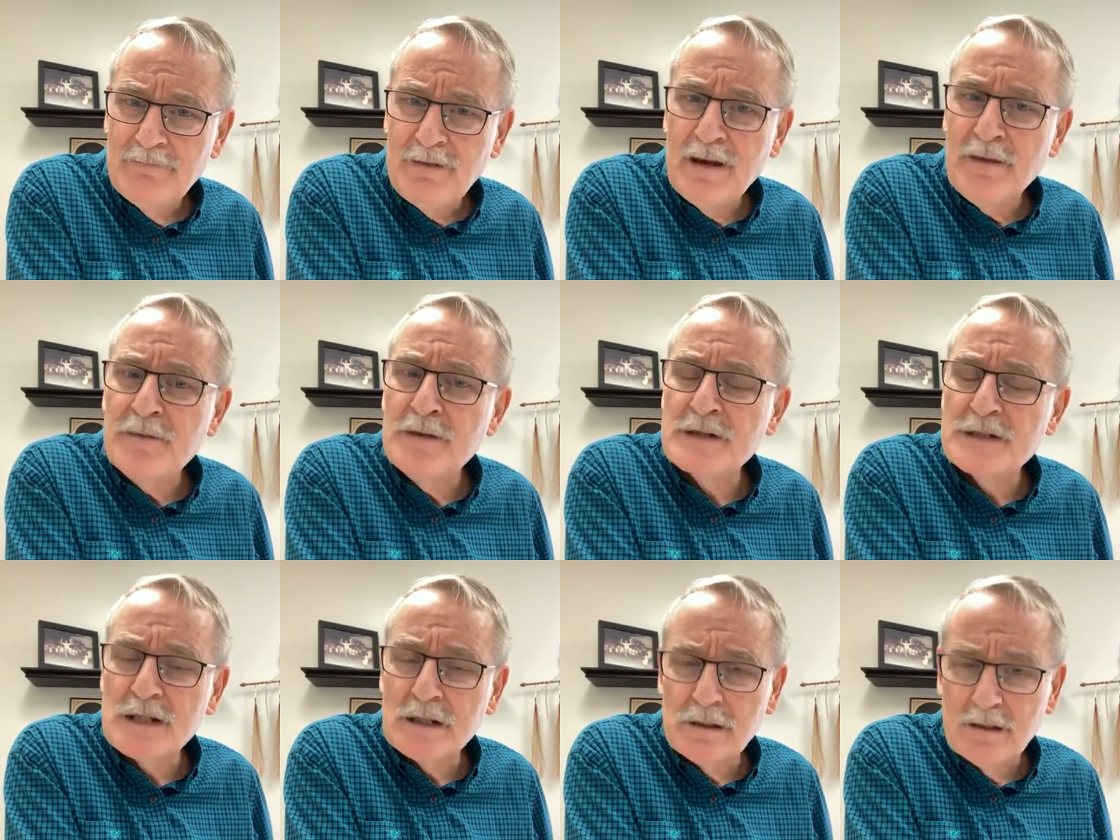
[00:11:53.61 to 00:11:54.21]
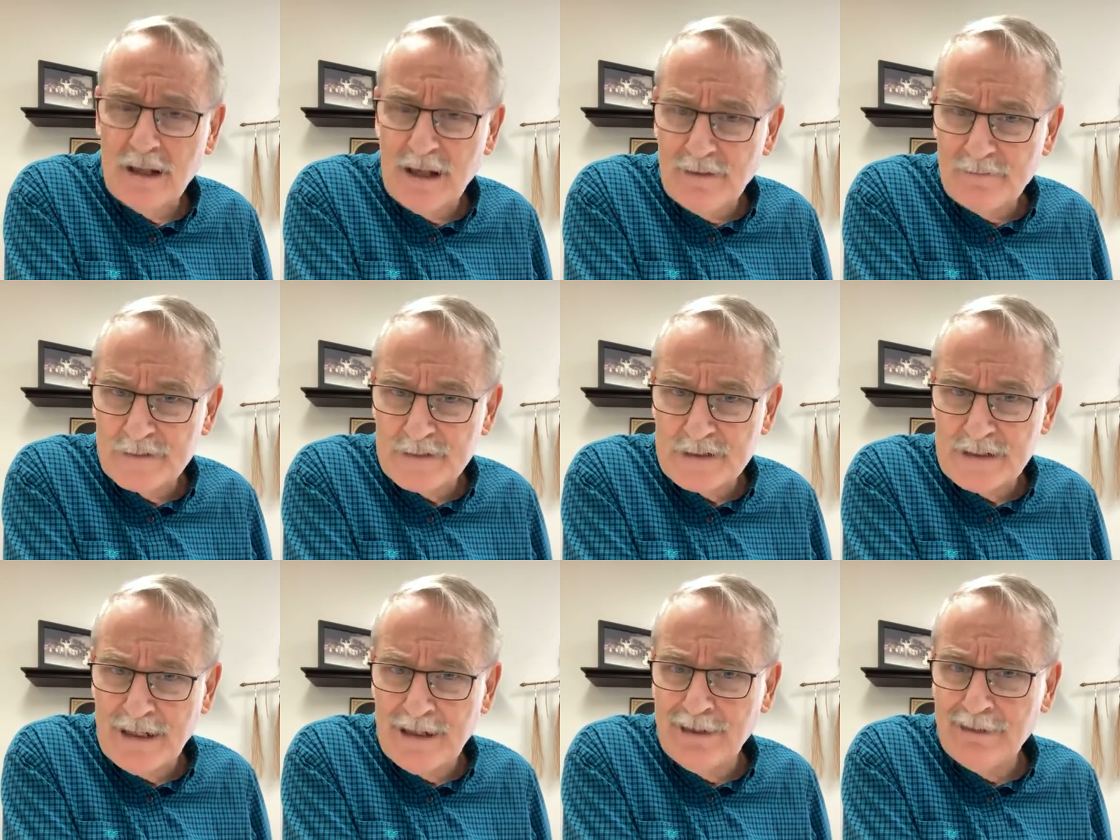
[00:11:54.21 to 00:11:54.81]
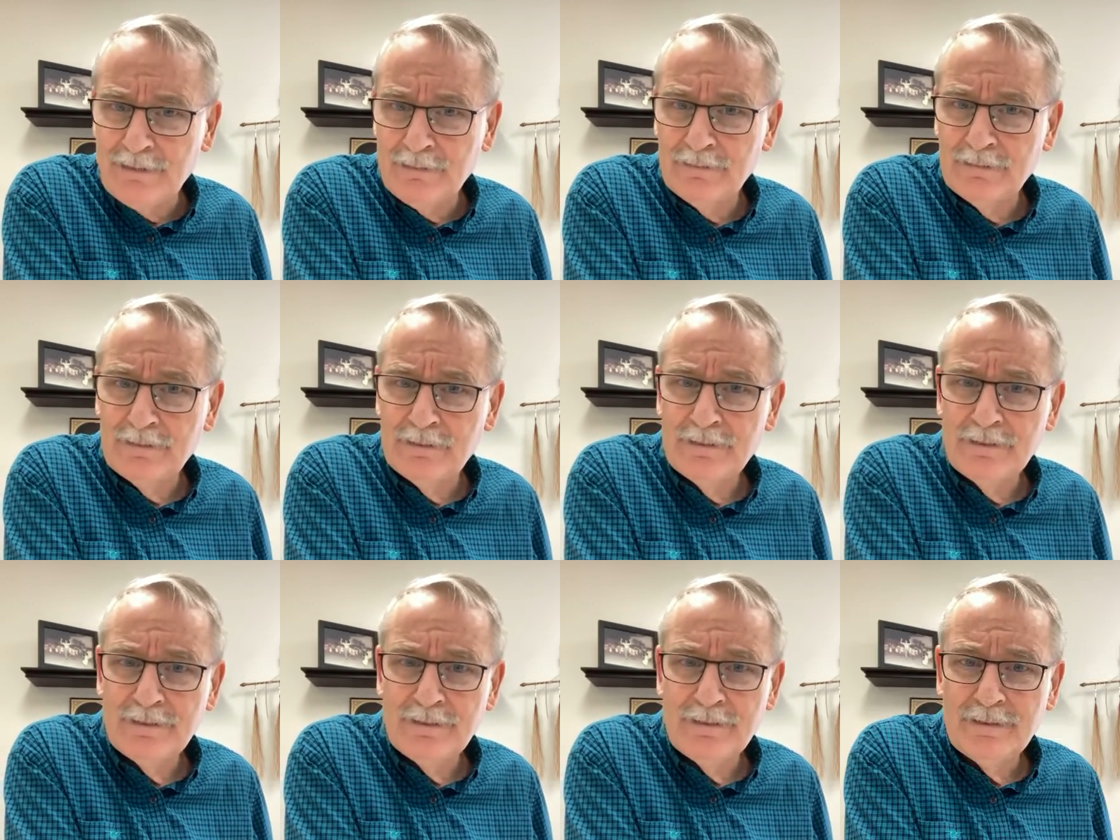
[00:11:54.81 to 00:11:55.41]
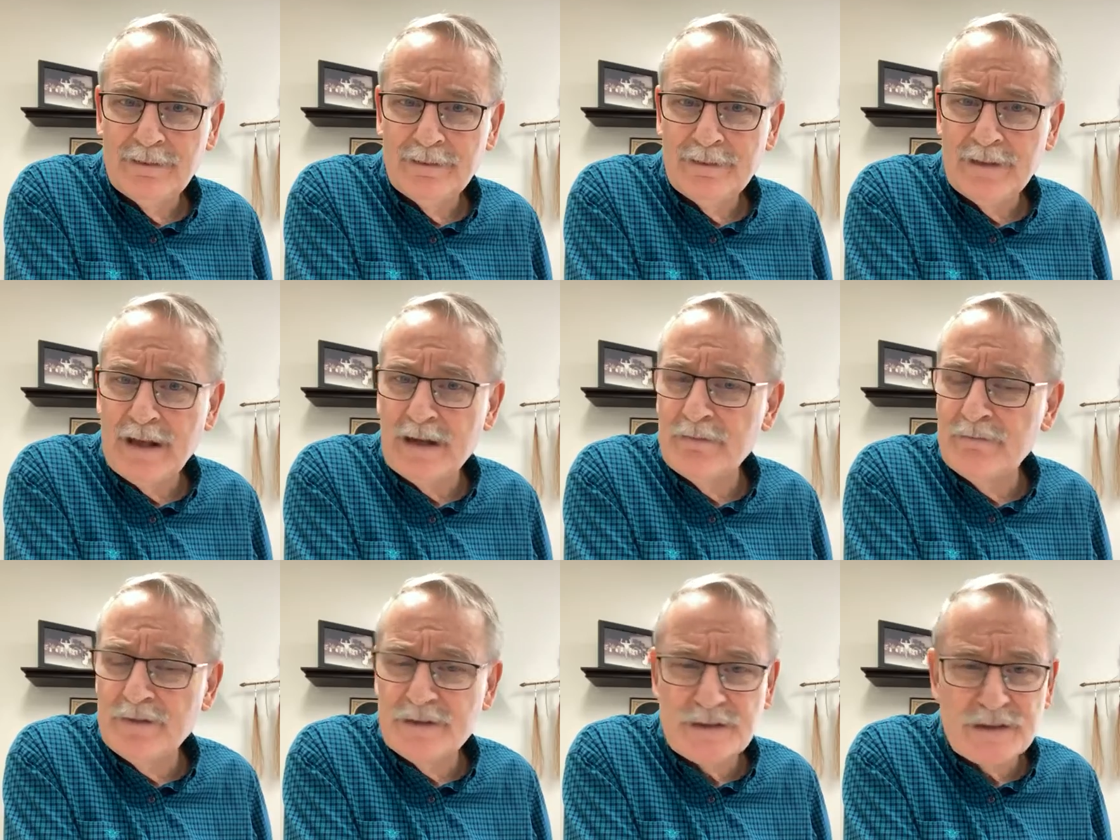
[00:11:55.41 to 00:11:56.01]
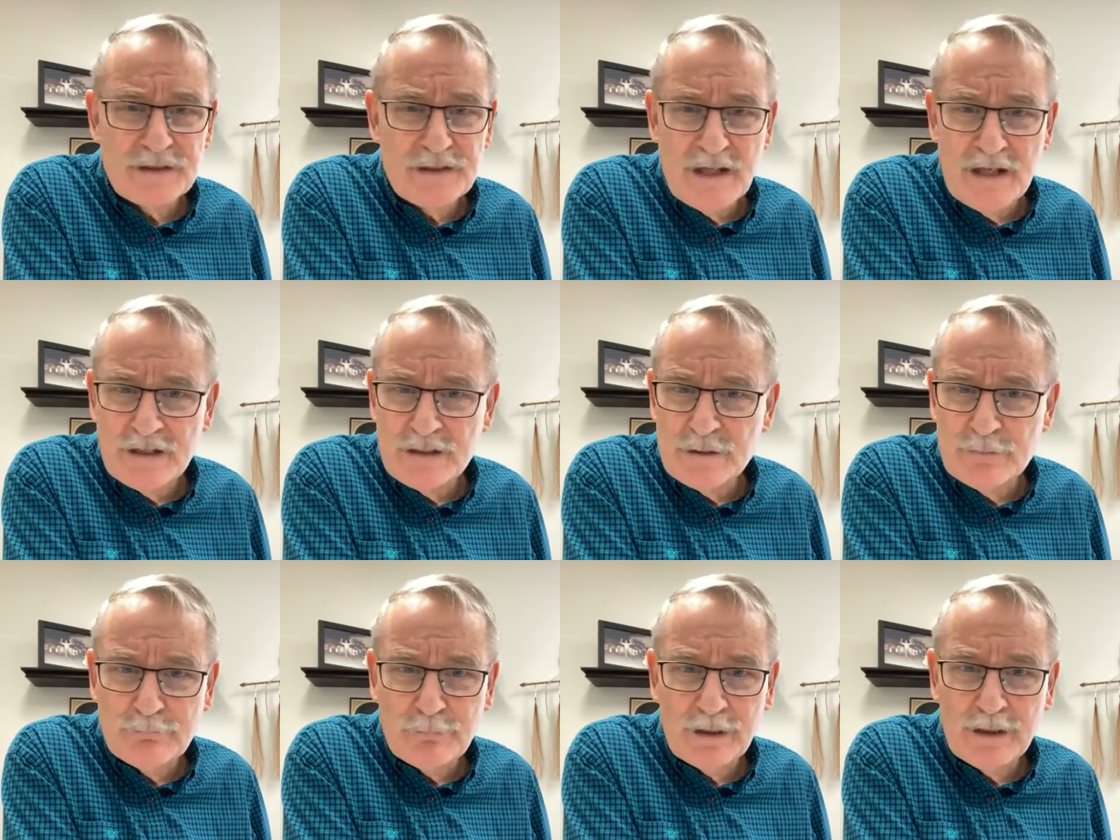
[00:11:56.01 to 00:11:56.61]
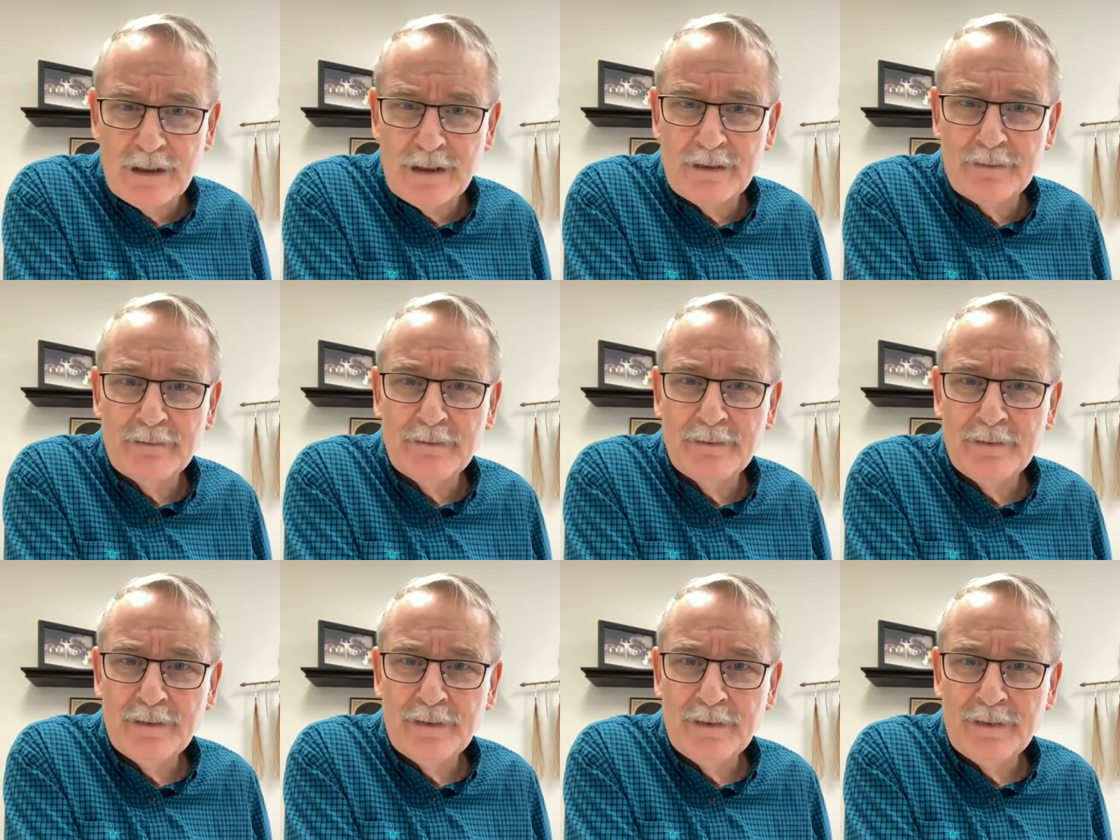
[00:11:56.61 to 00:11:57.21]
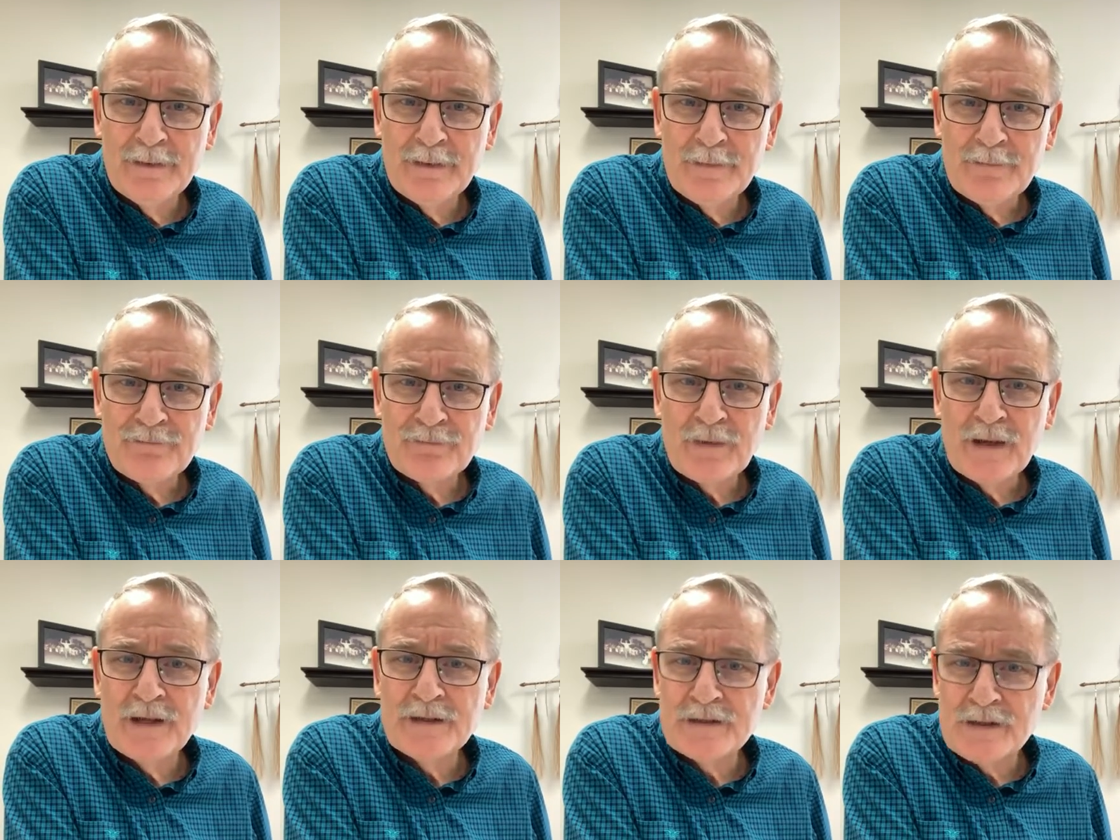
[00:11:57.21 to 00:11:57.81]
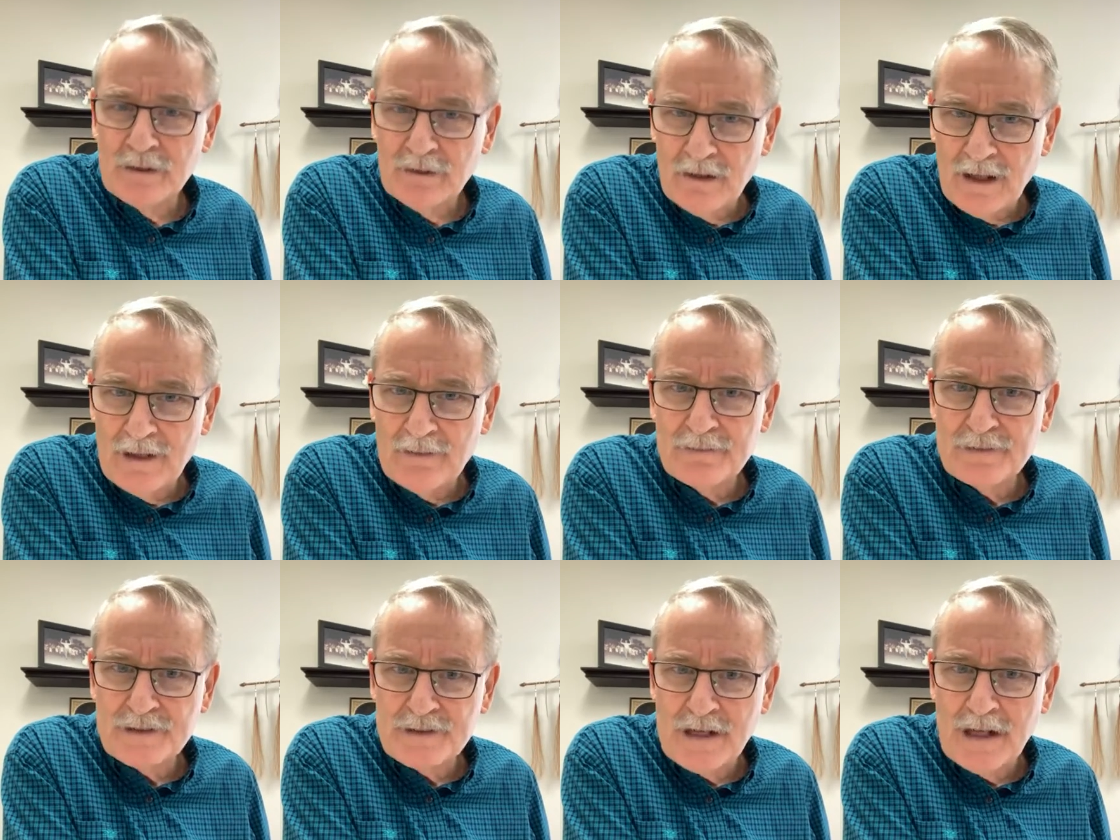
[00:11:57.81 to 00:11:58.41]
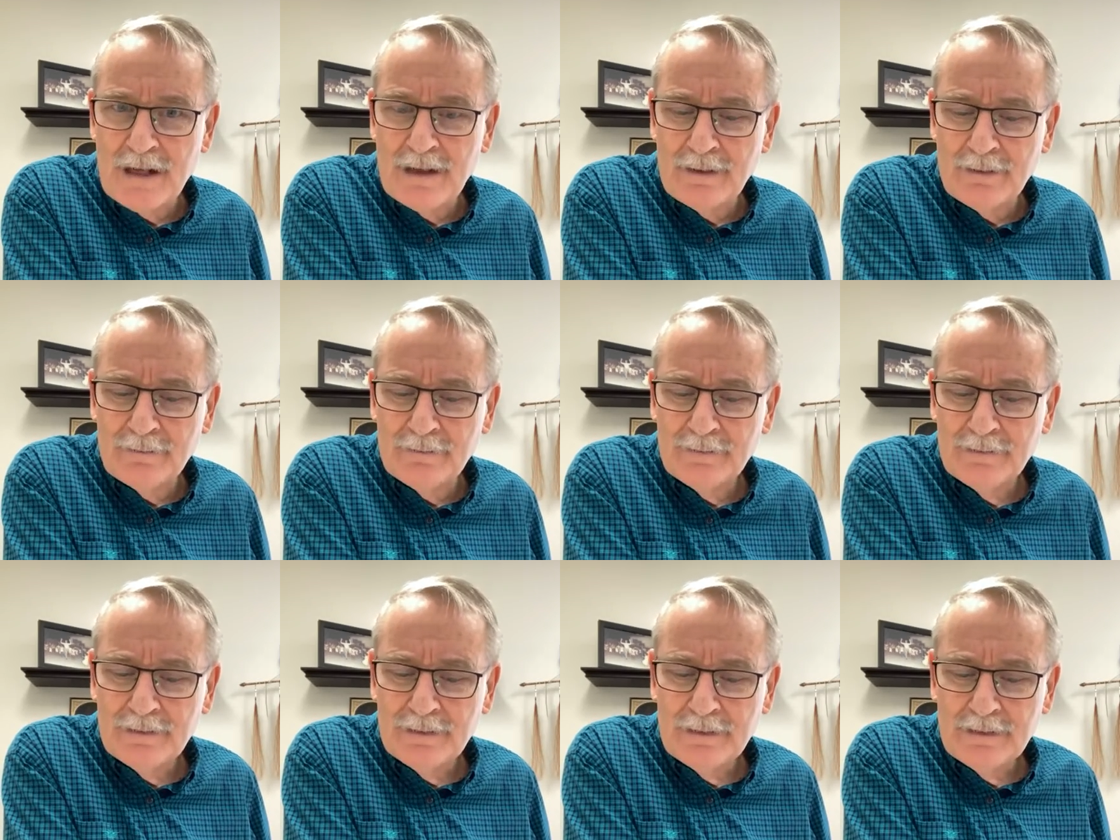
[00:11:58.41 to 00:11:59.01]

Faith is a lifestyle, not a visitation plan. It's a lifestyle.